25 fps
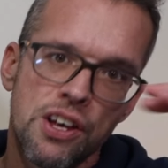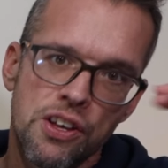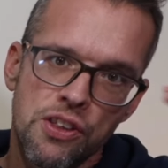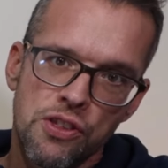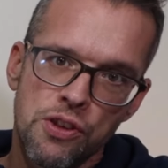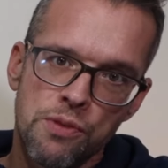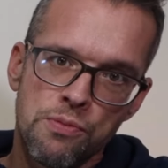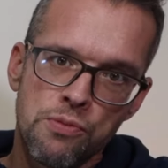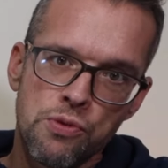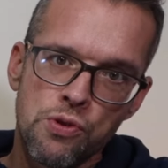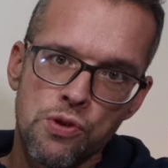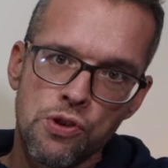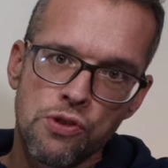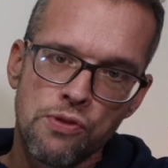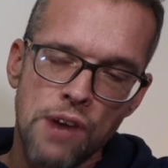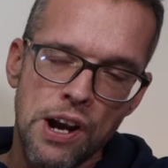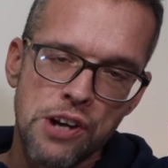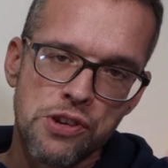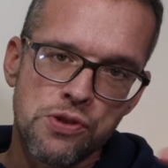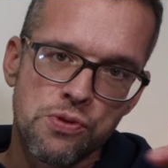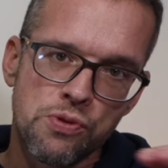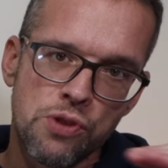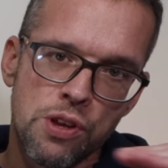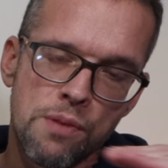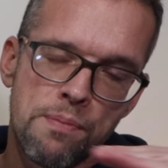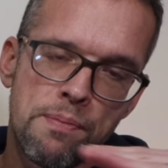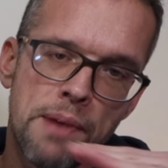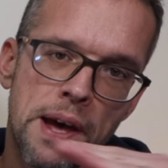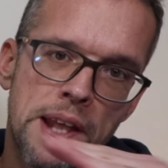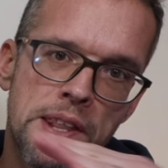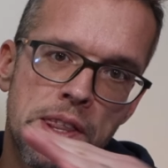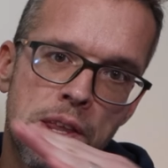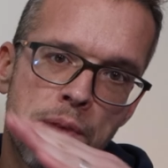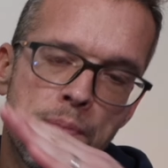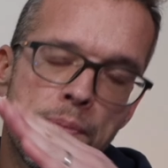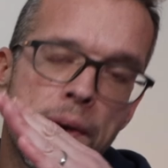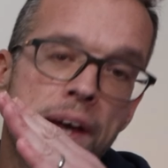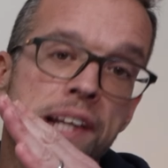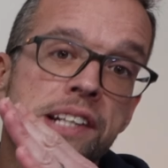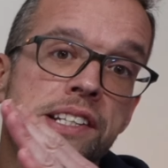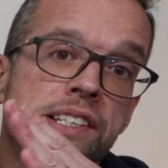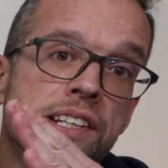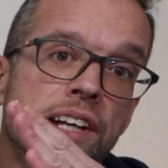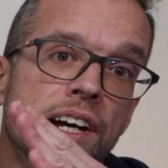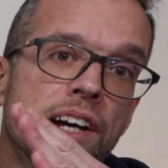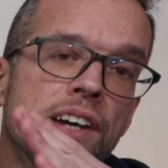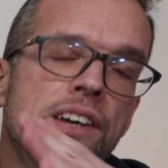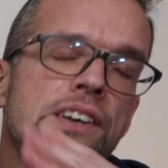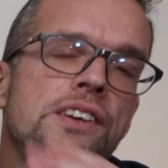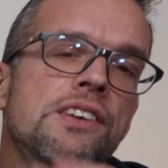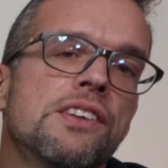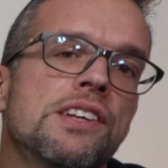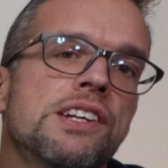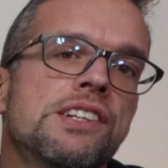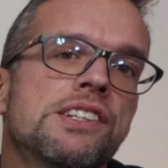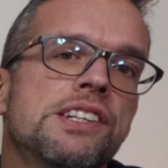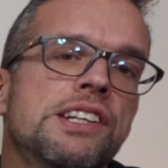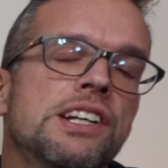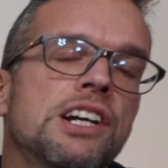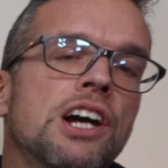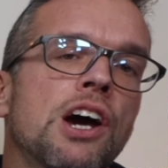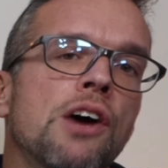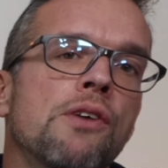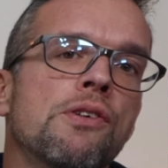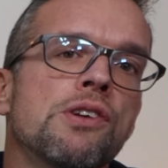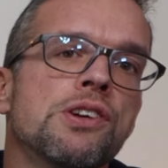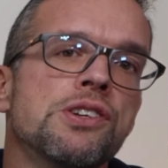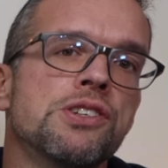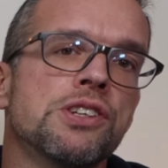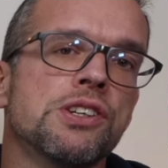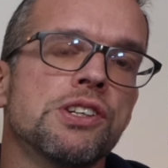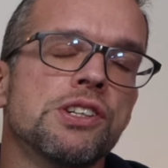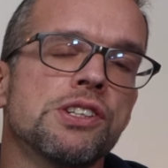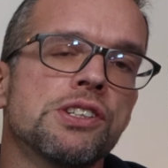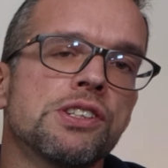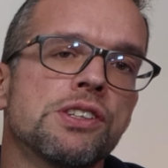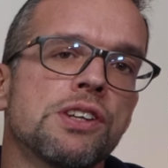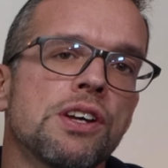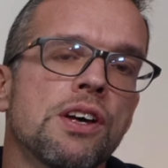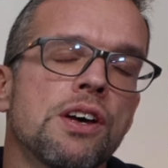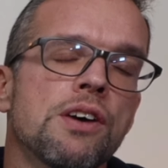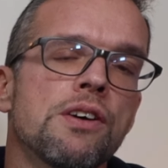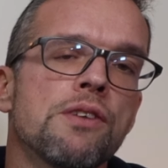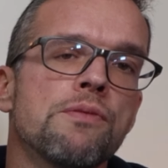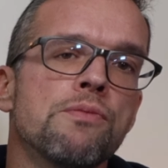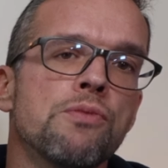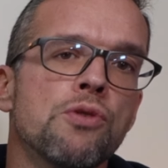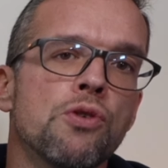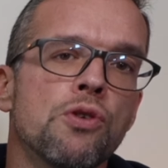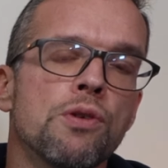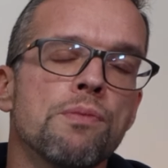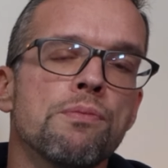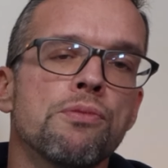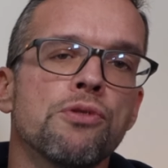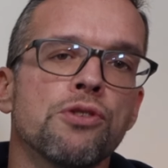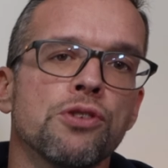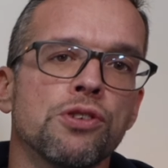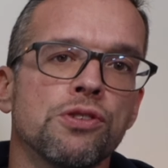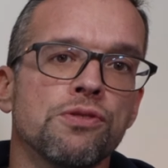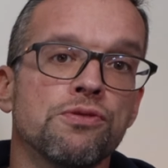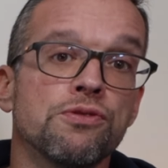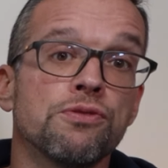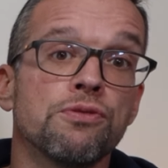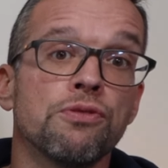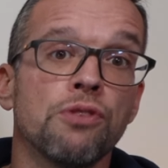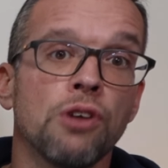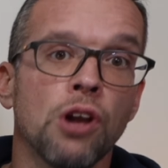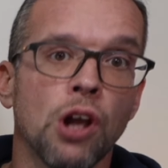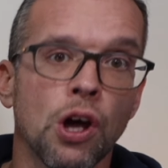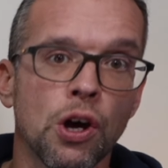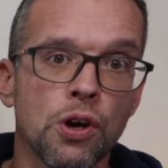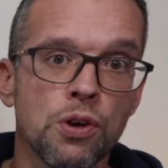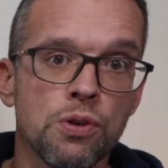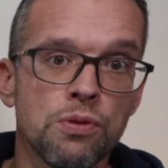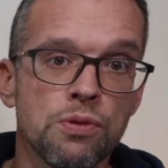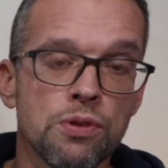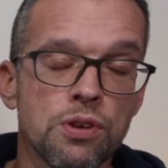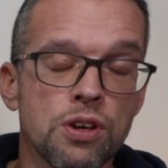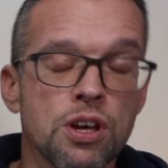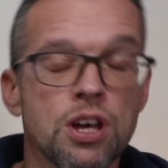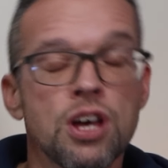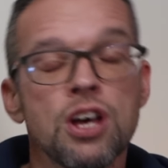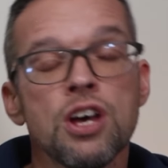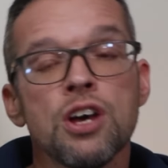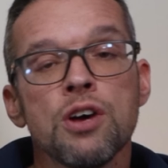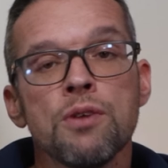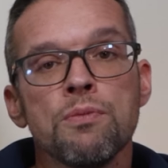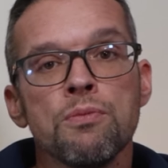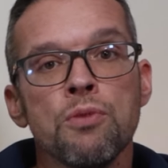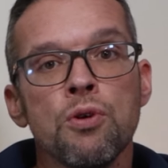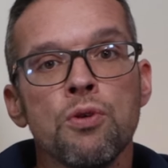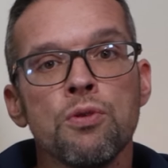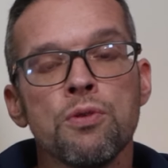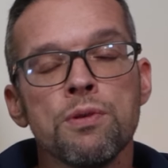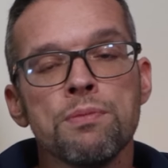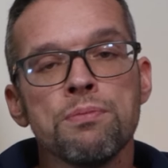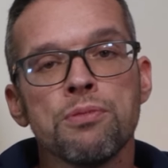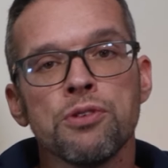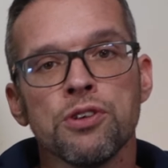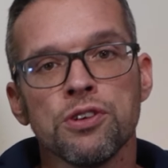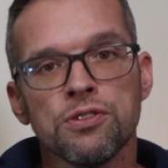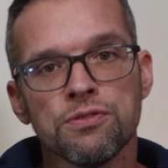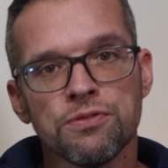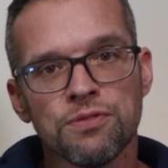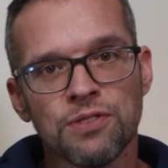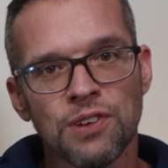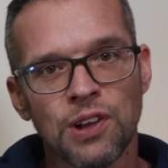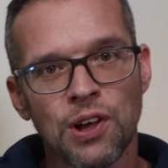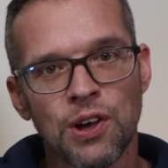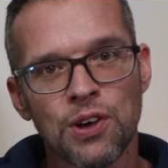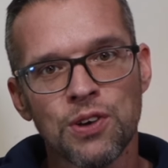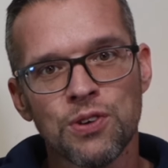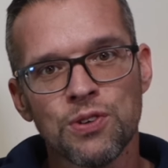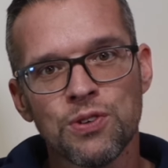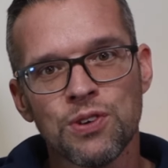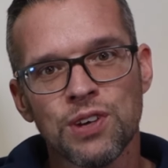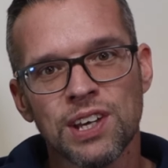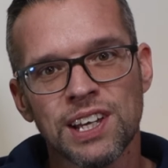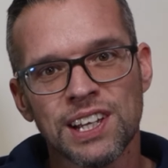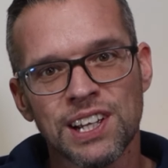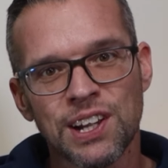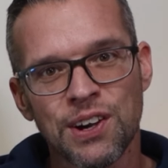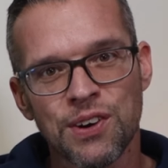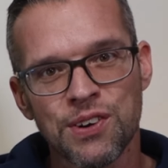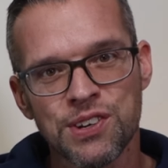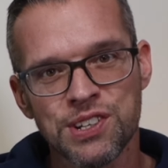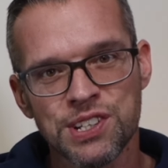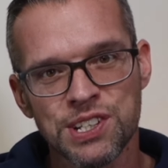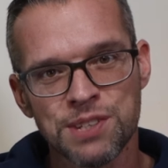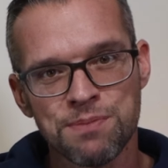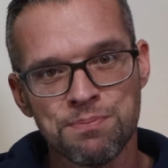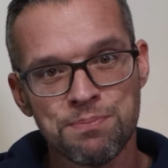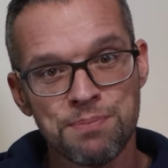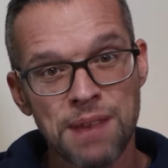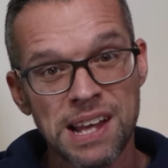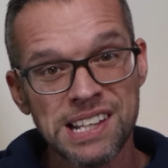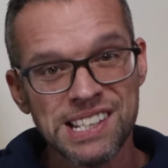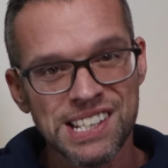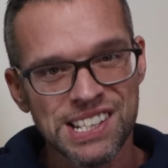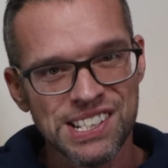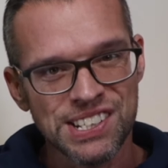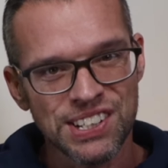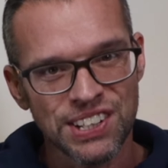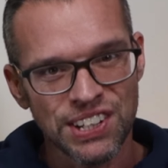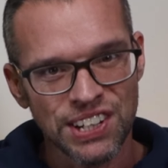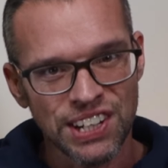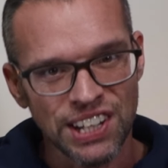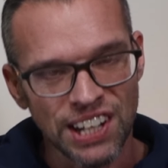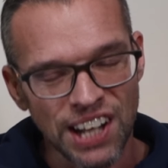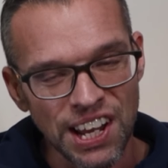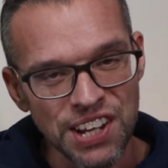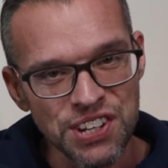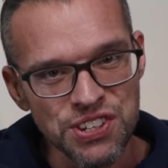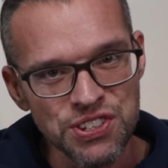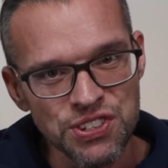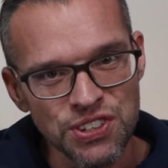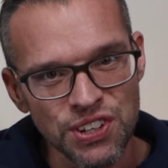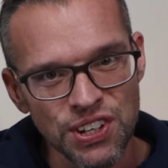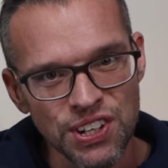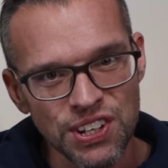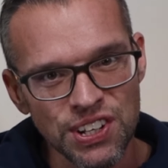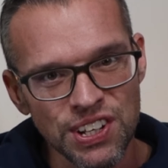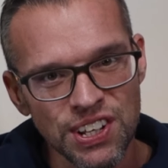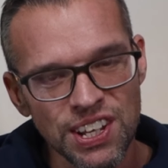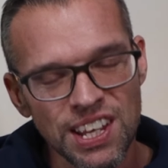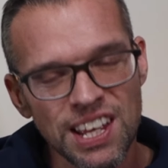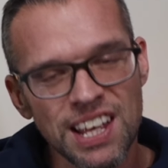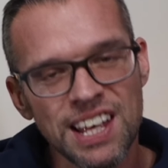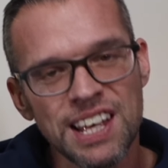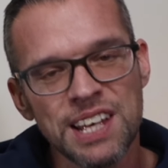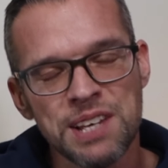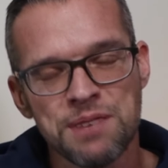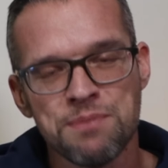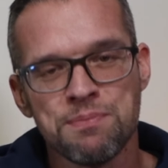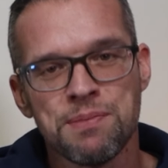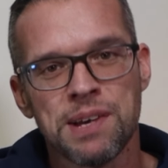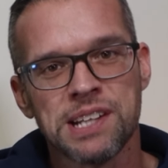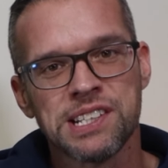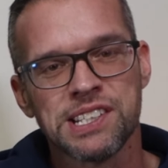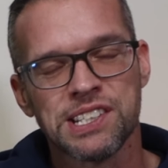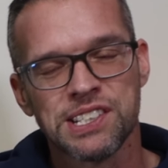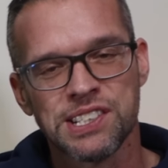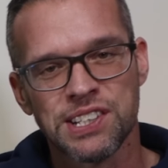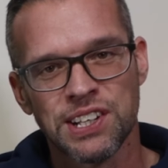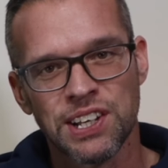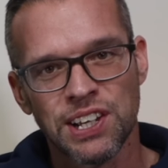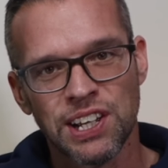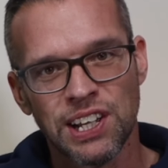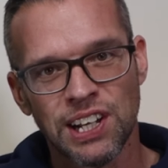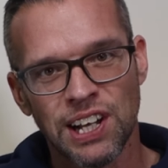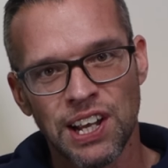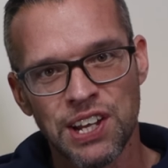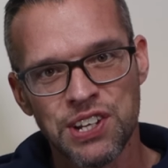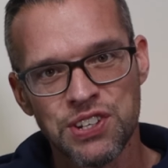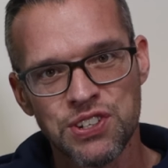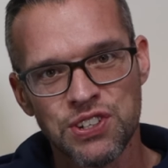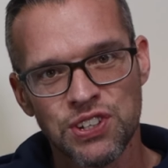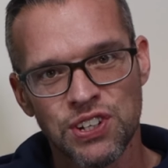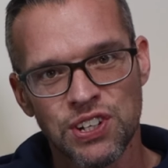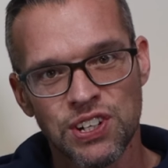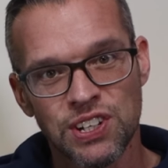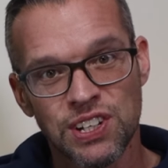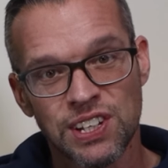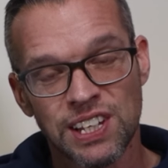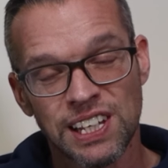The more gradual the bend, the better. This encourages more improved flow. More improved flow encourages better circulation, and better circulation